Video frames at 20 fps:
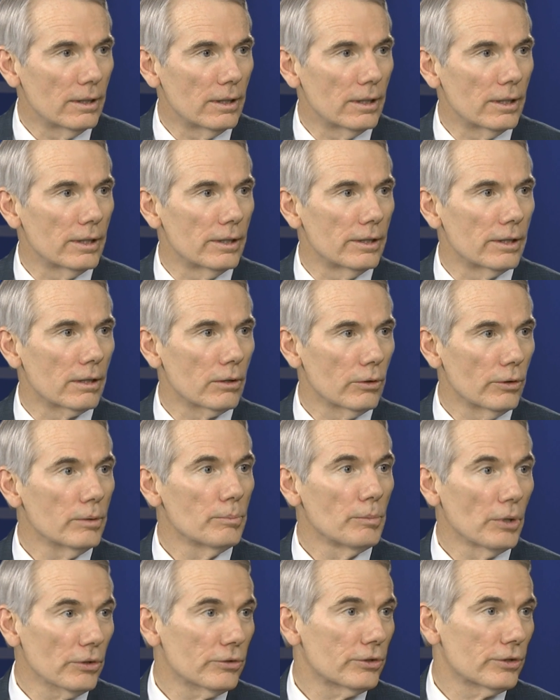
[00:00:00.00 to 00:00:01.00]
uh,
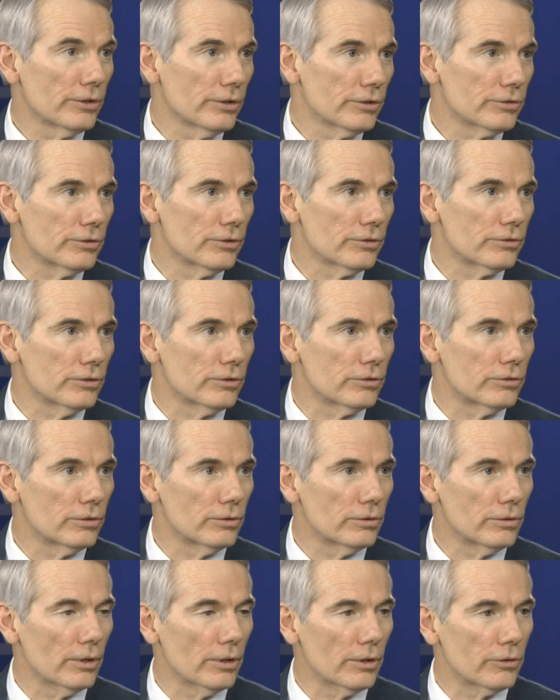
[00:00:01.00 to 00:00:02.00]
including military assistance,
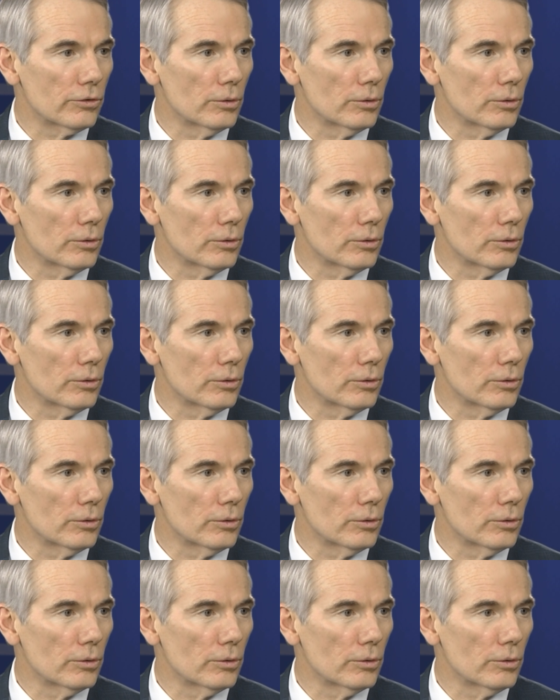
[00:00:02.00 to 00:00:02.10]
uh,